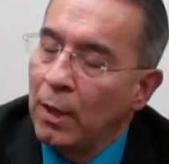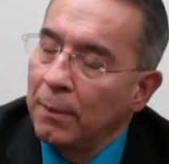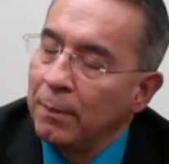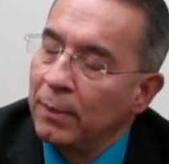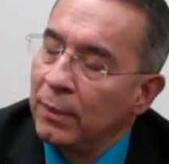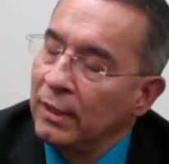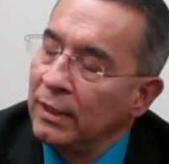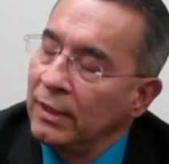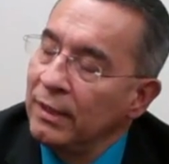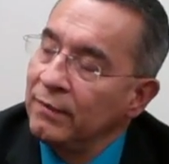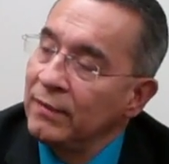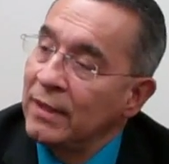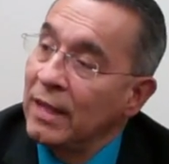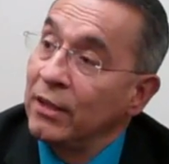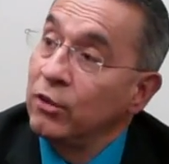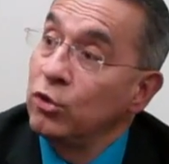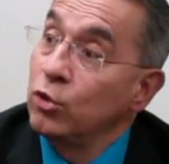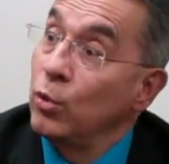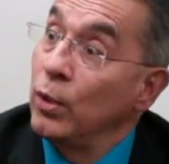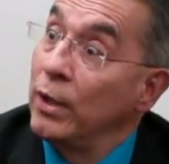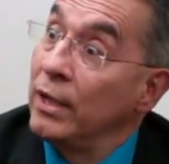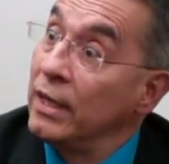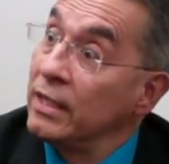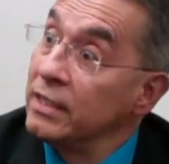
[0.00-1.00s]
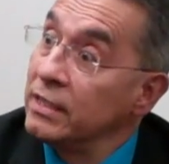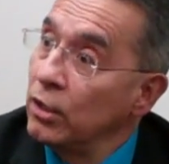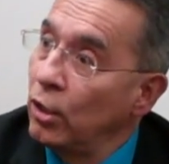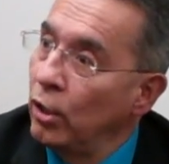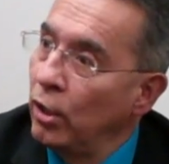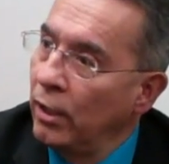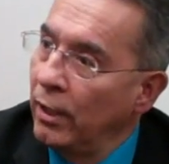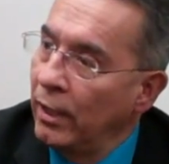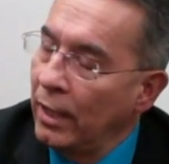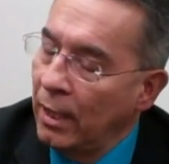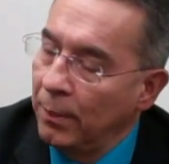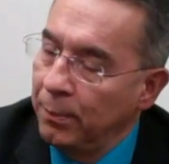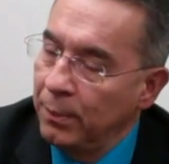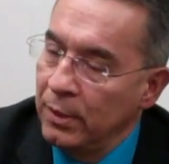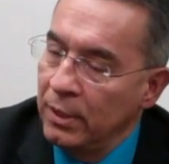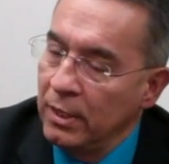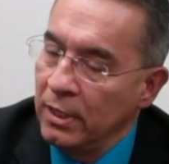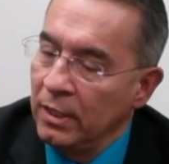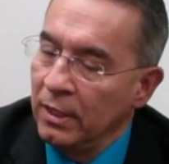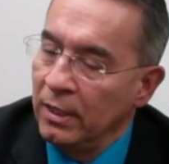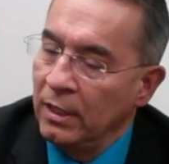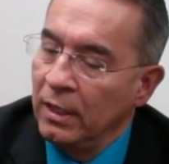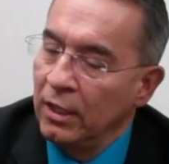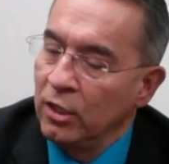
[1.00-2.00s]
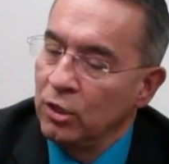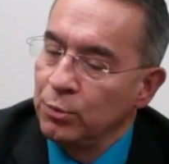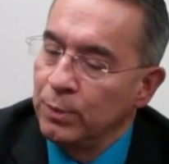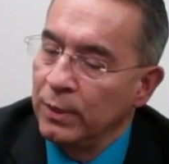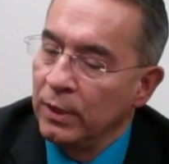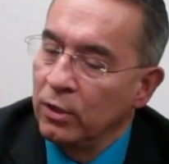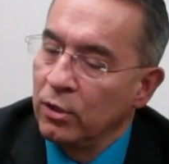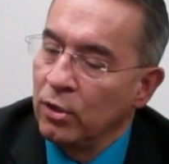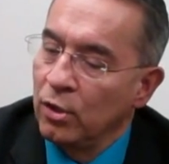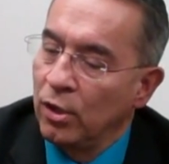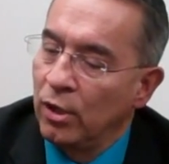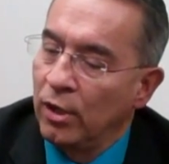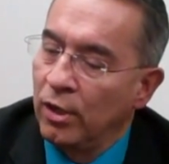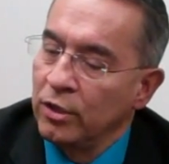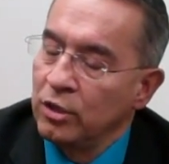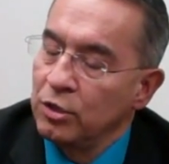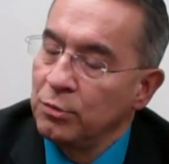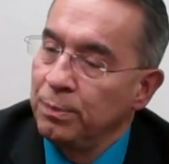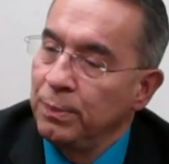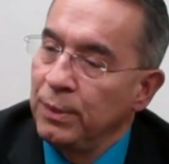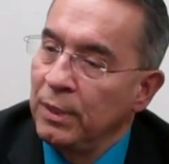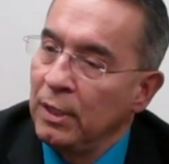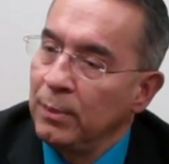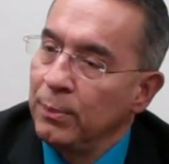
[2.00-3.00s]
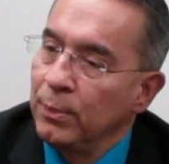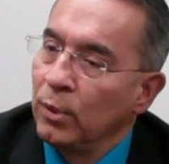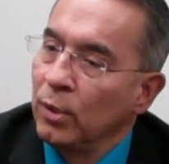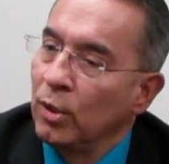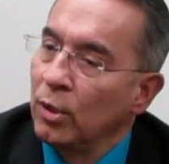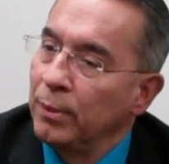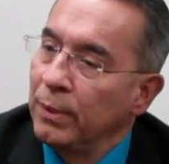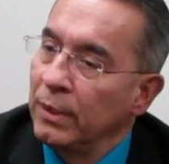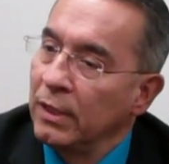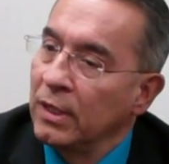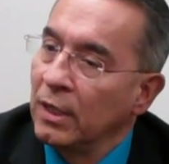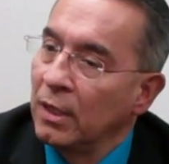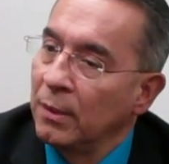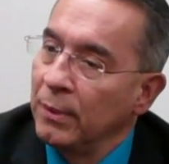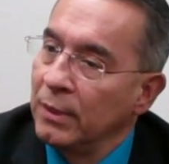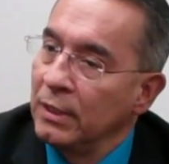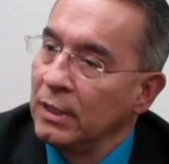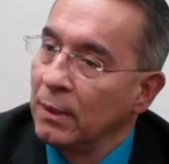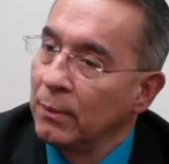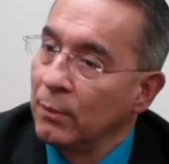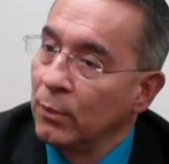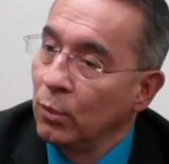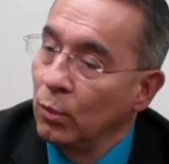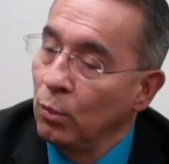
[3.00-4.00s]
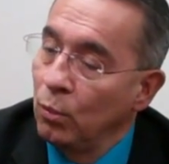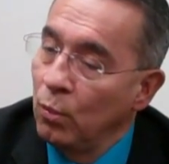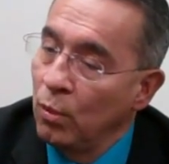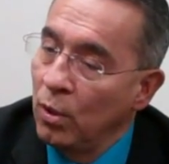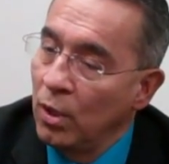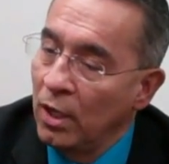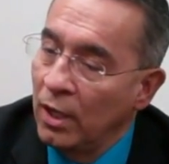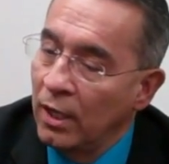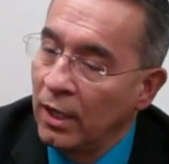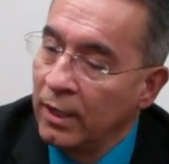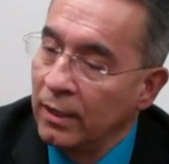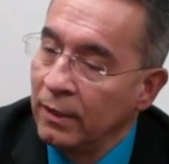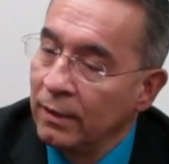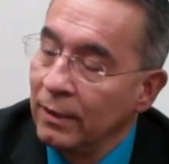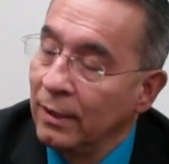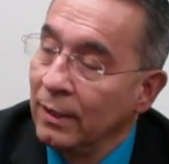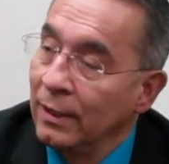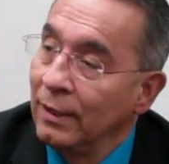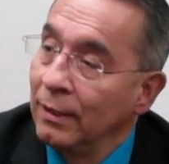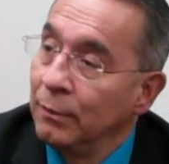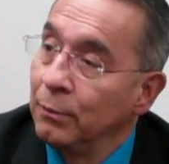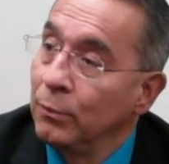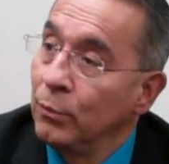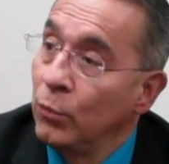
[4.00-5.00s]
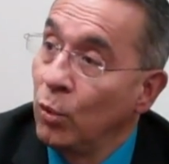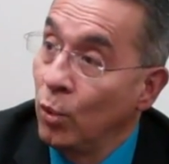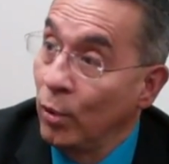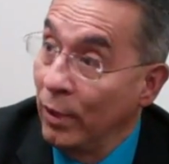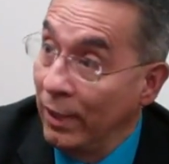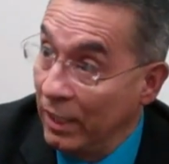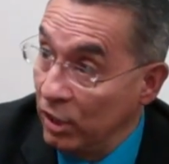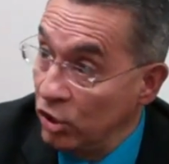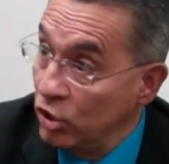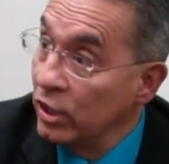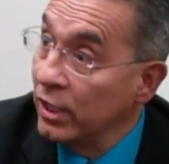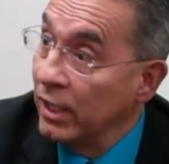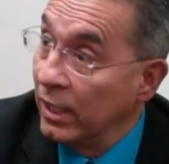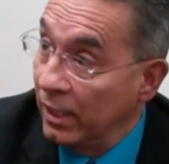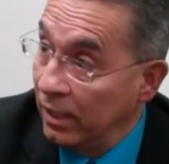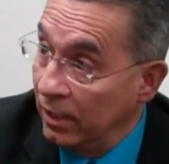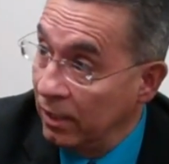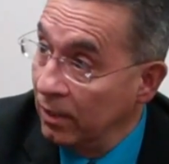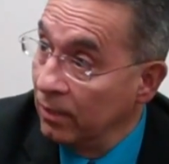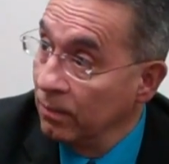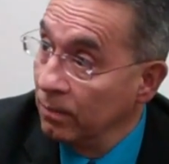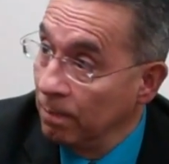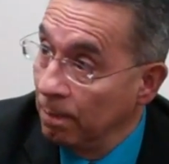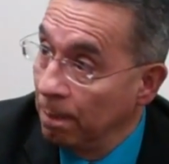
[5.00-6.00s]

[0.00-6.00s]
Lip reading: I believe that trend is happening is because people are becoming, number one, more educated.